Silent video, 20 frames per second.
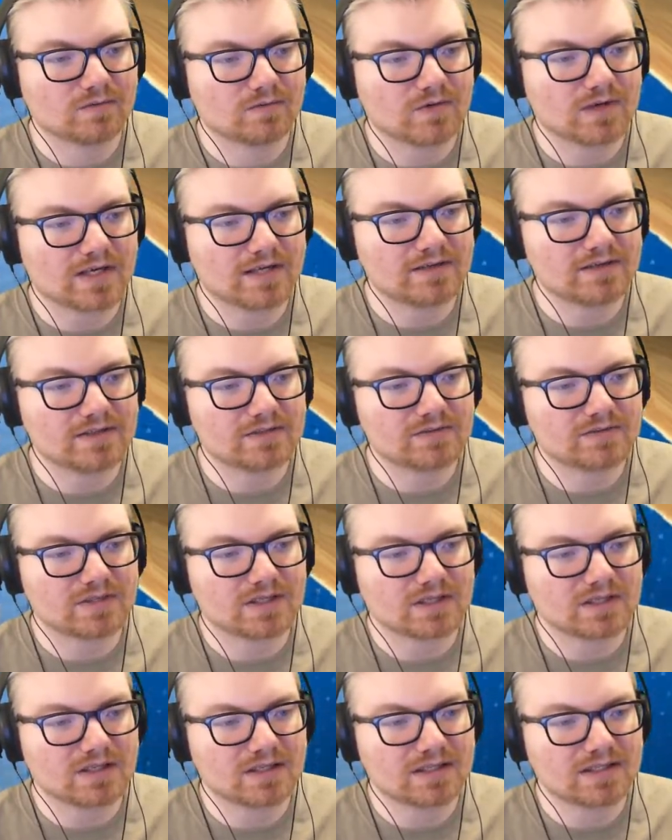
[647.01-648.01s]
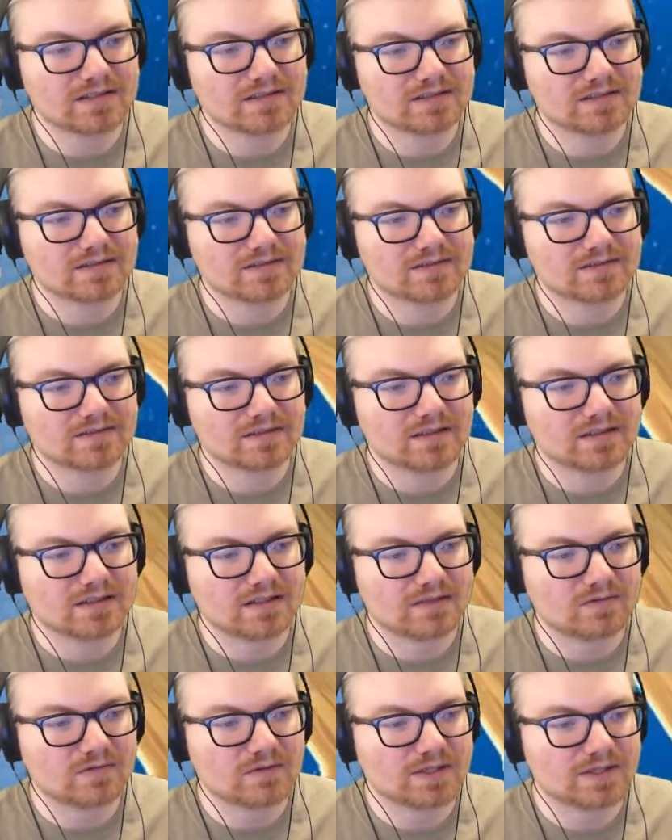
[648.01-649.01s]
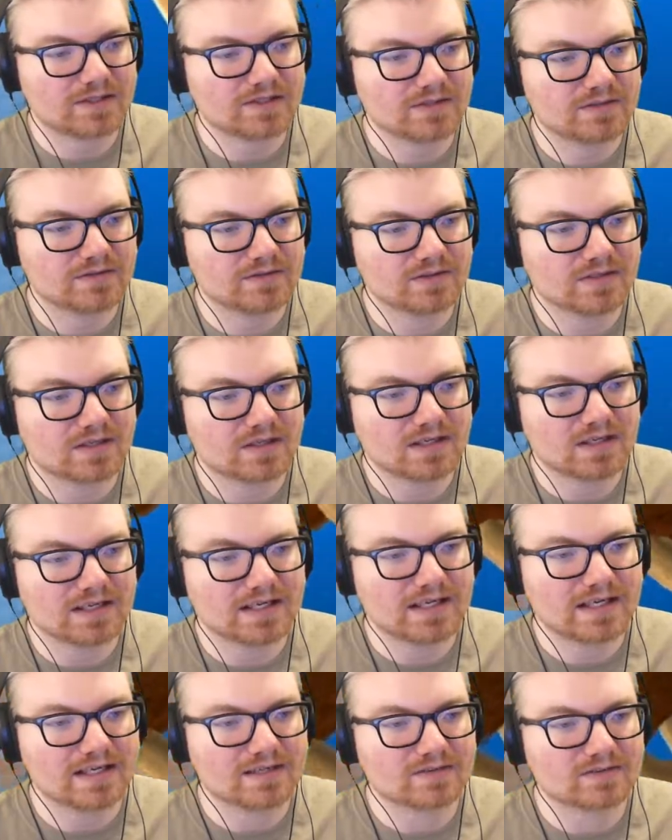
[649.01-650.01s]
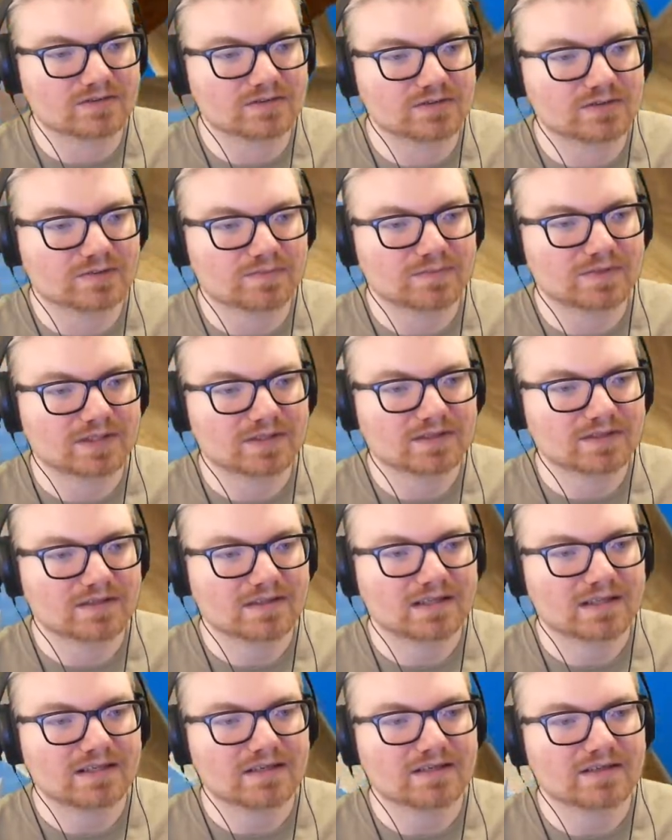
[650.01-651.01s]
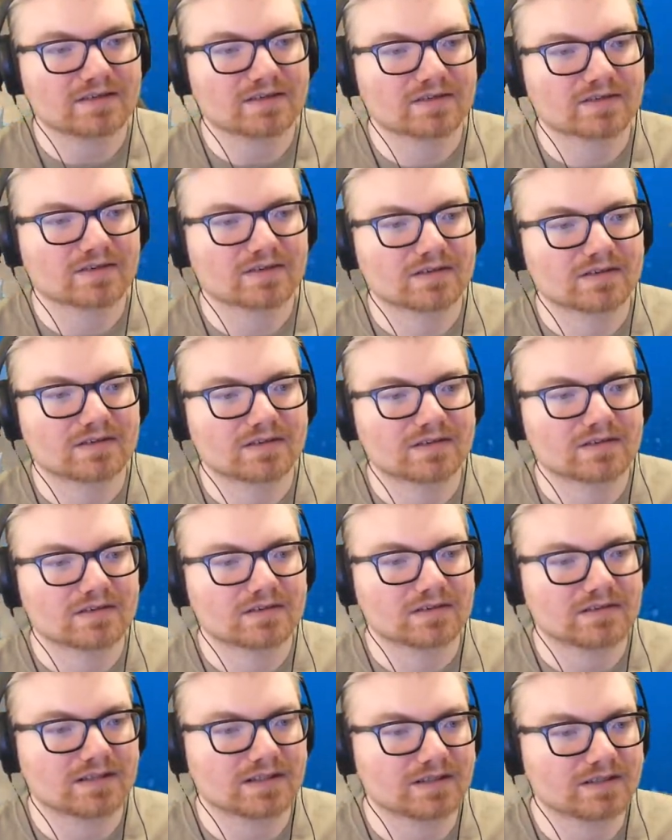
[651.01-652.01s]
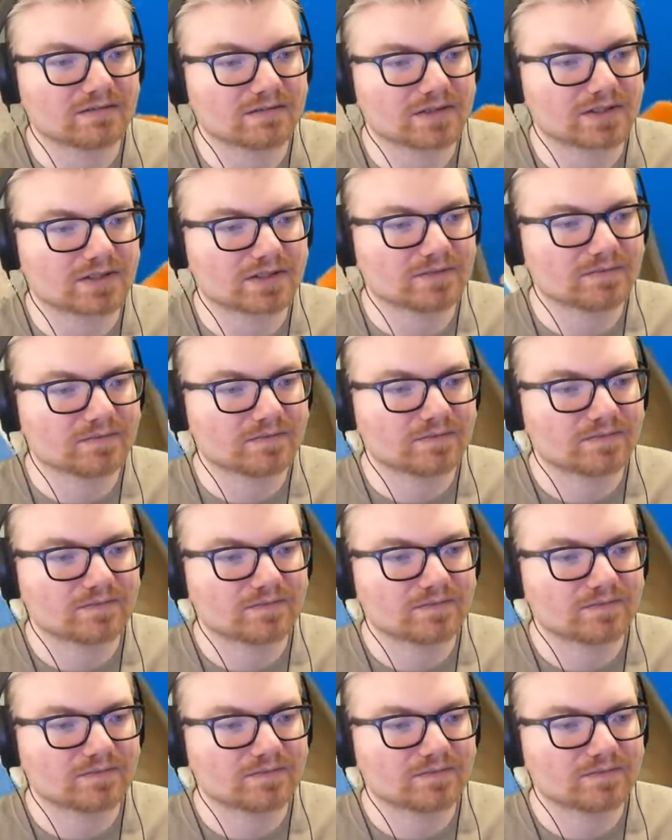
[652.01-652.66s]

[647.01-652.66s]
Why are you not... Why are you not angle jumping? Thank you. There we go.